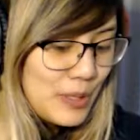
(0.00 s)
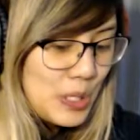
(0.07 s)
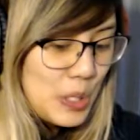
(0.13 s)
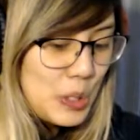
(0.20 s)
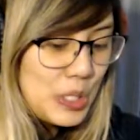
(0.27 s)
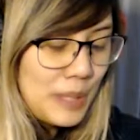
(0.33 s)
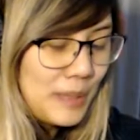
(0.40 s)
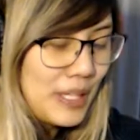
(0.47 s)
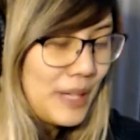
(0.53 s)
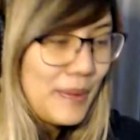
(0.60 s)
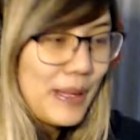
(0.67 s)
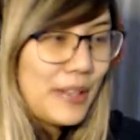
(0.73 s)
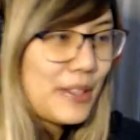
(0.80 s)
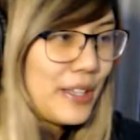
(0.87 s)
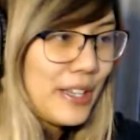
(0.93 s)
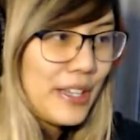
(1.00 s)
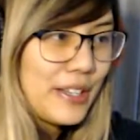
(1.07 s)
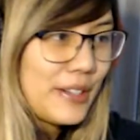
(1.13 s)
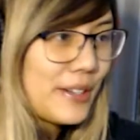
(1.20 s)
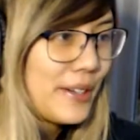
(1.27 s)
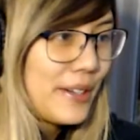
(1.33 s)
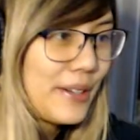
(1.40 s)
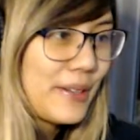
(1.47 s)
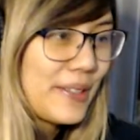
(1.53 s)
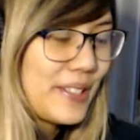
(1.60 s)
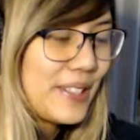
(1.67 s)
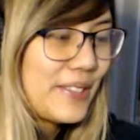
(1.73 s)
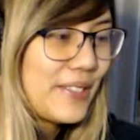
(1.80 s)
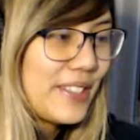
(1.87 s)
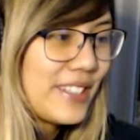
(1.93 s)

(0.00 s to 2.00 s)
do something about that or whatever.